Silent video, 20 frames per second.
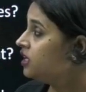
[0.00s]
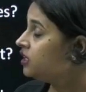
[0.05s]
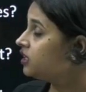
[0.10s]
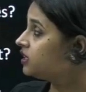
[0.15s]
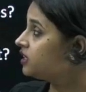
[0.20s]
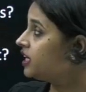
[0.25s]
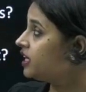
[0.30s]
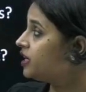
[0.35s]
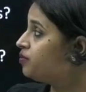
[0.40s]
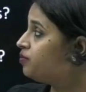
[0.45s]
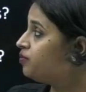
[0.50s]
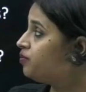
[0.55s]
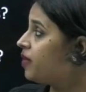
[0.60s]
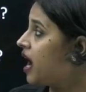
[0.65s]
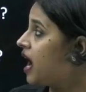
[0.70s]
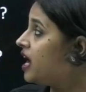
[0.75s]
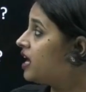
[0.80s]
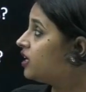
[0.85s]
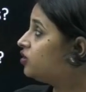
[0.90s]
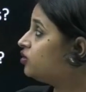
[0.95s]
Now, the
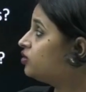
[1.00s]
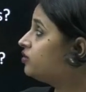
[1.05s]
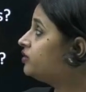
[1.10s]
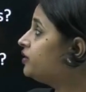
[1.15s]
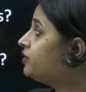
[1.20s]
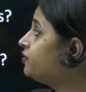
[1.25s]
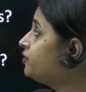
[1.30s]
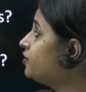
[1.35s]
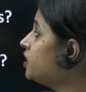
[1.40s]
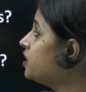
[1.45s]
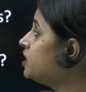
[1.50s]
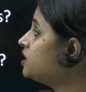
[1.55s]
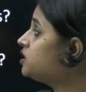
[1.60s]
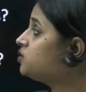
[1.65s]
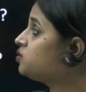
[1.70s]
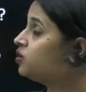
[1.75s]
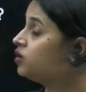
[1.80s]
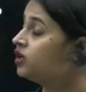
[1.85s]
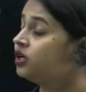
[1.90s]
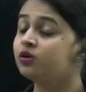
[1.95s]
impact of the
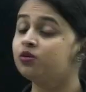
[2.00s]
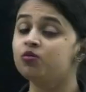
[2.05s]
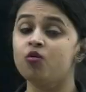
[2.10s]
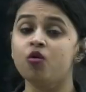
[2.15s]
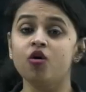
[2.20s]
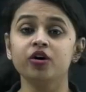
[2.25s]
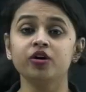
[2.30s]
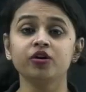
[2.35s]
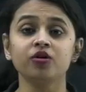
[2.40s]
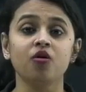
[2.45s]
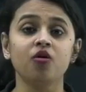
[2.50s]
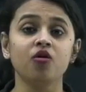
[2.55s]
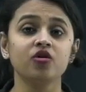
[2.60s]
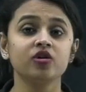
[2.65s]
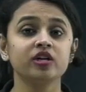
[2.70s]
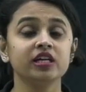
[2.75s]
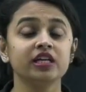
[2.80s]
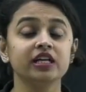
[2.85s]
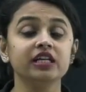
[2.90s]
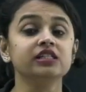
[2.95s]
First World War
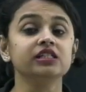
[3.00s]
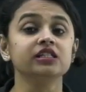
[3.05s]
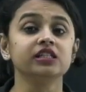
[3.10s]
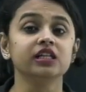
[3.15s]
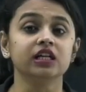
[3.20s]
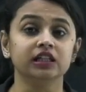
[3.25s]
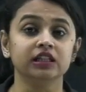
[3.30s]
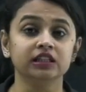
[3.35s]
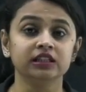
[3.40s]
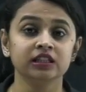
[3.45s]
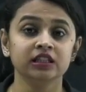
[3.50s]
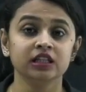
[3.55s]
on India.